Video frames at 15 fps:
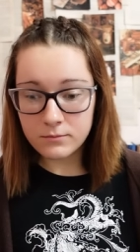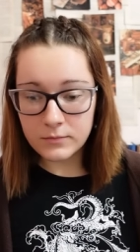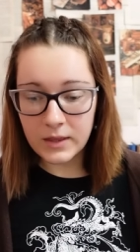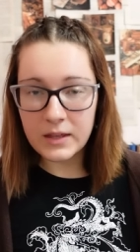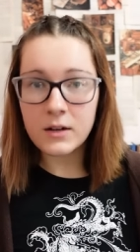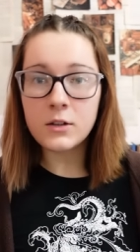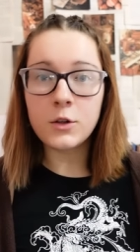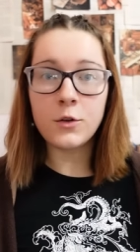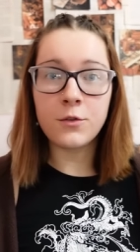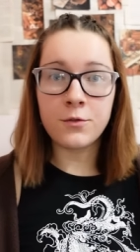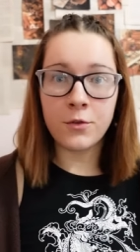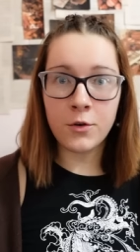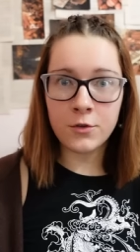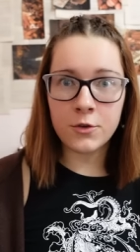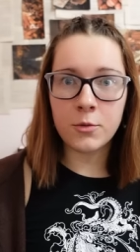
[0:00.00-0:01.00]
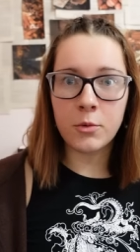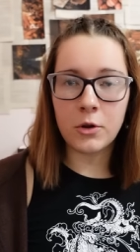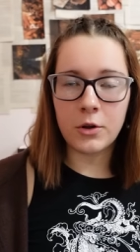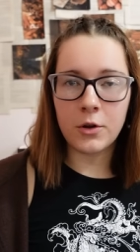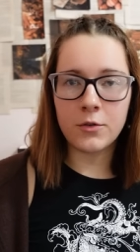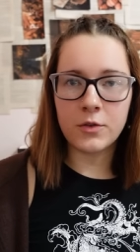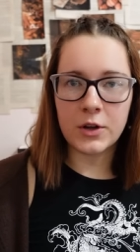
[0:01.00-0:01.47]
getting a little
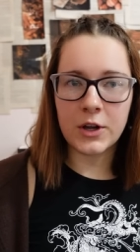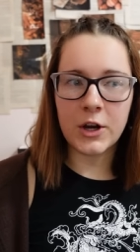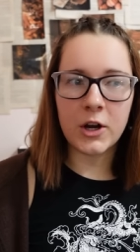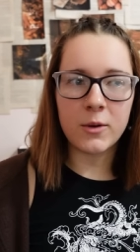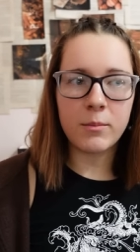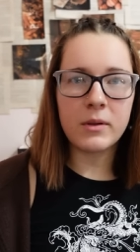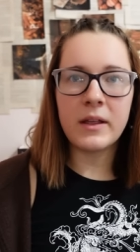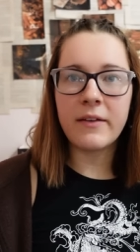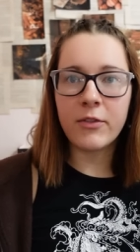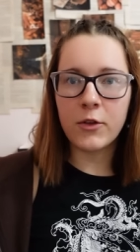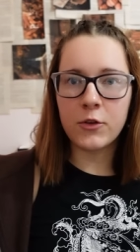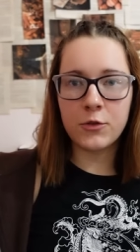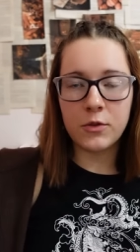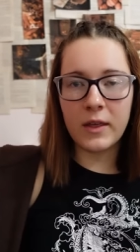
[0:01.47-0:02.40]
vulnerable over here, but like this,